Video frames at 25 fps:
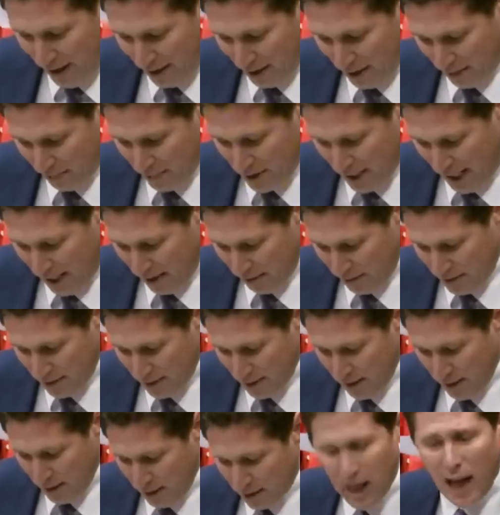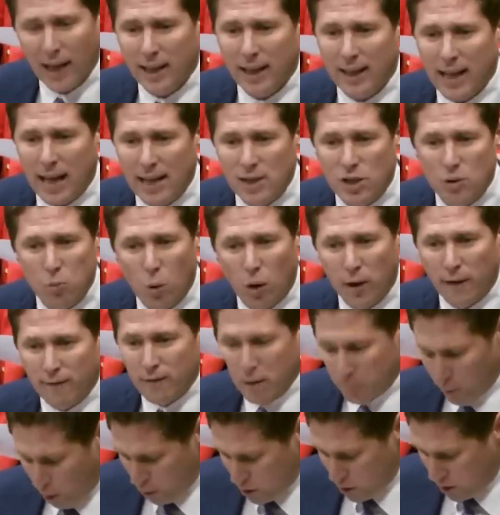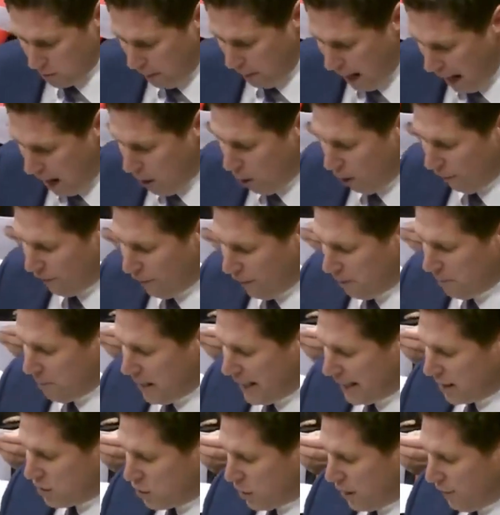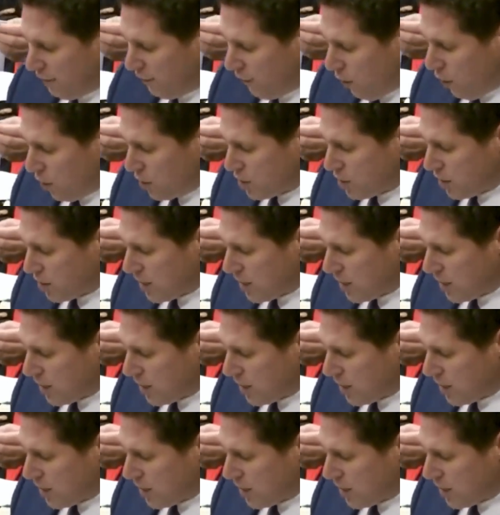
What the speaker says: themselves. Not against one of the most powerful military forces